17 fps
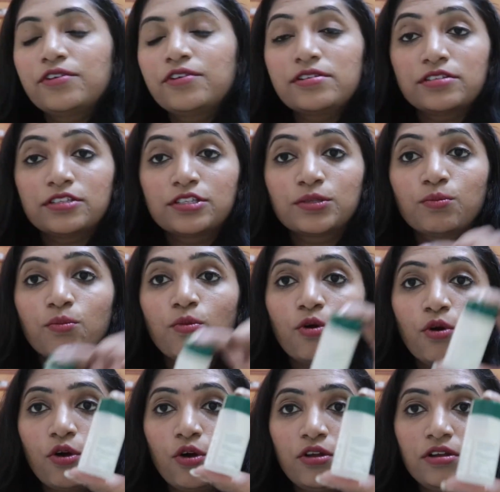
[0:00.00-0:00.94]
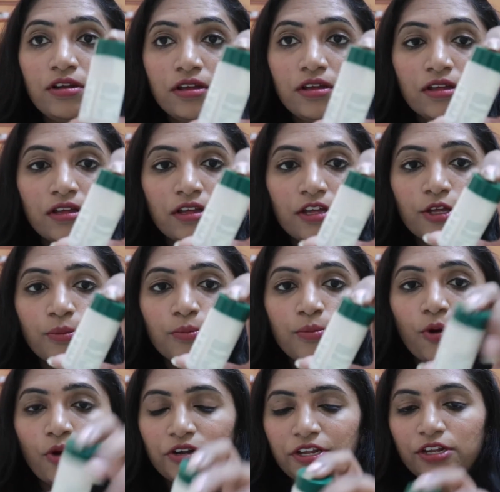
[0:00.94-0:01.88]
A small
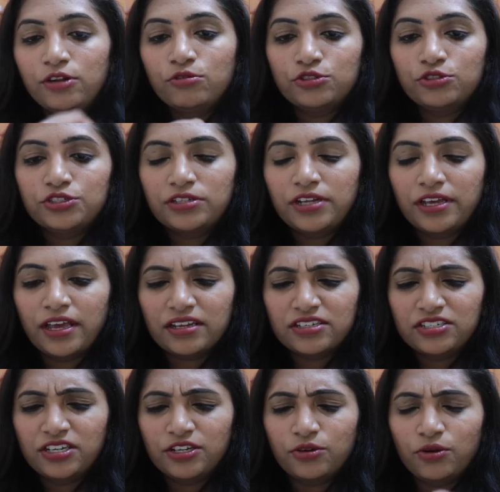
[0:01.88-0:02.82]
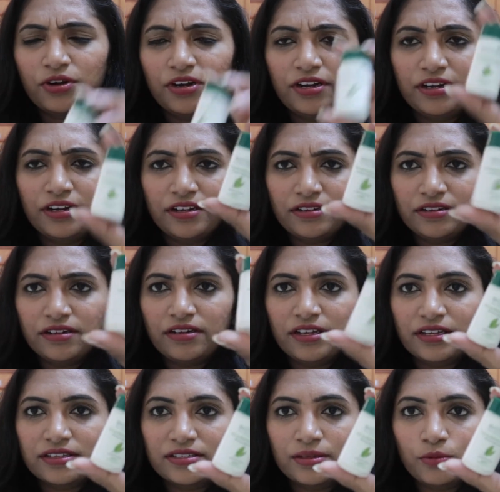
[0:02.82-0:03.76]
body lotion. I actually got it in
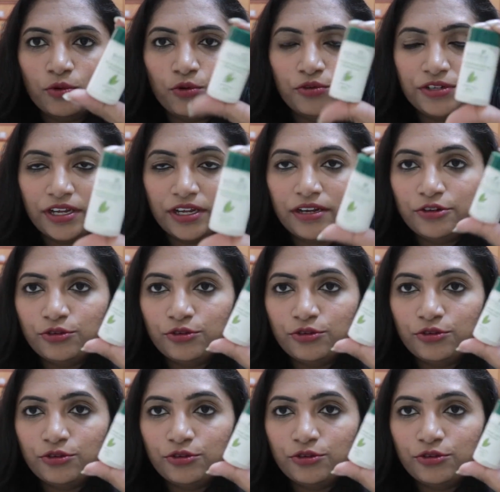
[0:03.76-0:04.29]
like some hotel